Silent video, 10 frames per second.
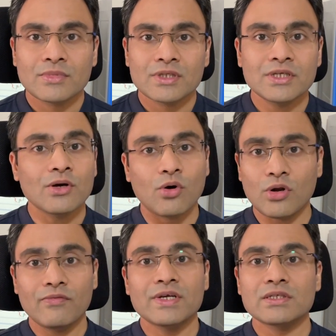See, all
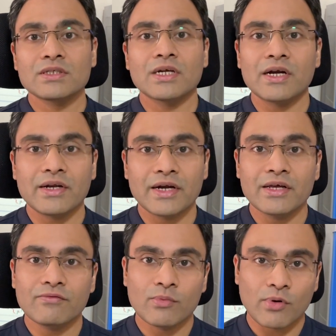of us start
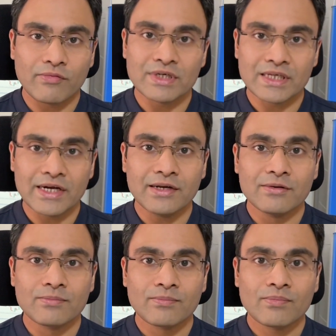trading for profits, right?
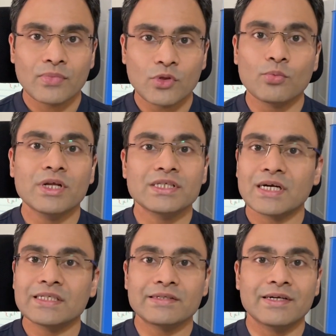Nobody
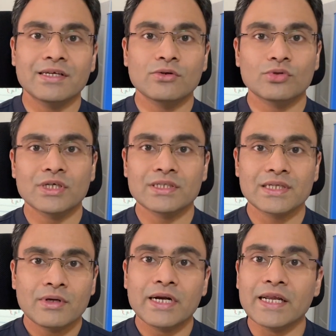starts trading to
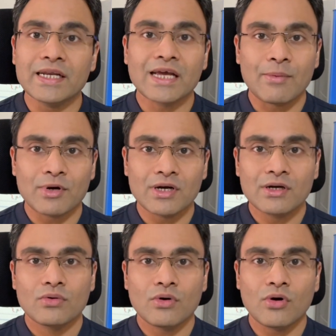just retain capital
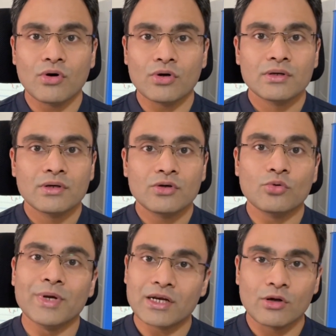or to
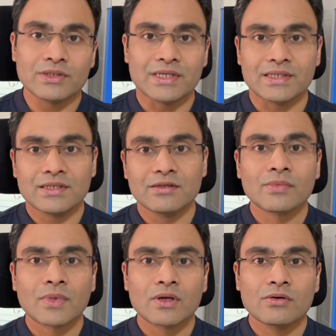make losses.
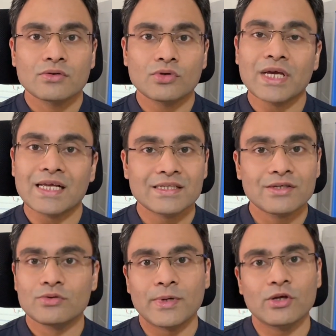So the answer
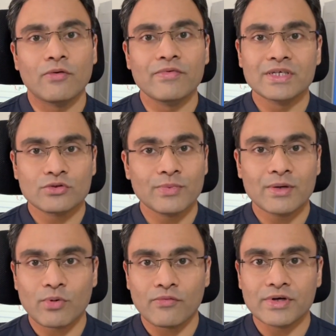is pretty obvious, to make
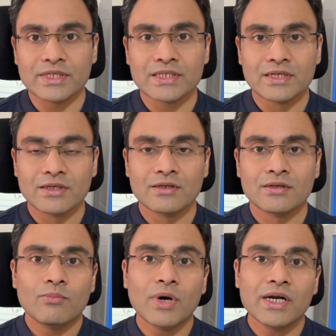profits.
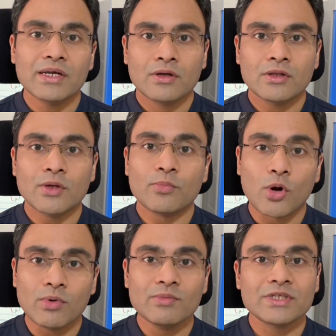But the
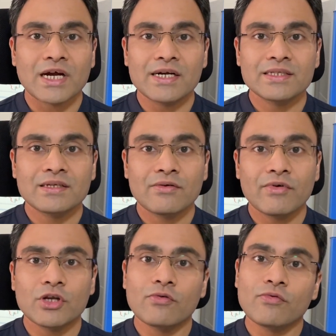problem starts
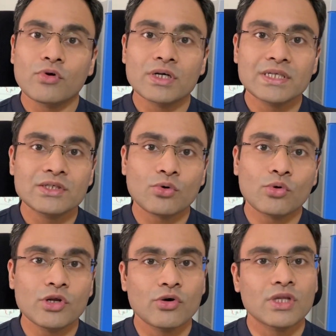when your focus is
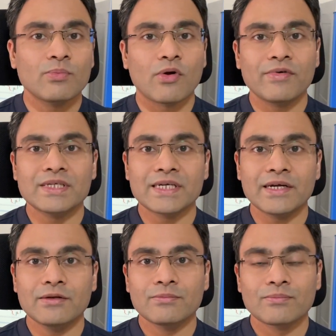only on the profit
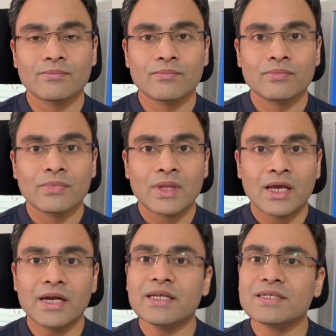side. It is